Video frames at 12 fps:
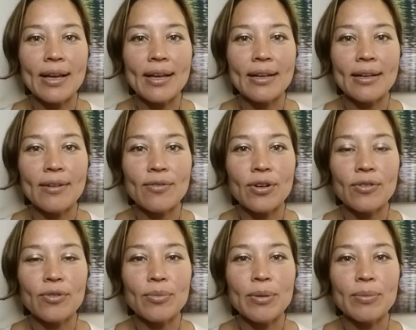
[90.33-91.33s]
And I've heard
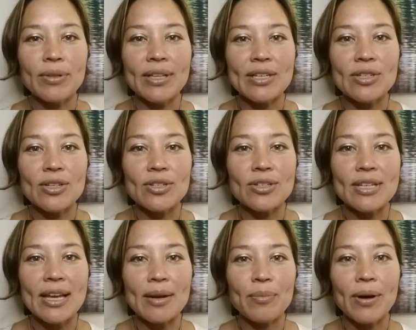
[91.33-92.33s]
from people like Dr. Dan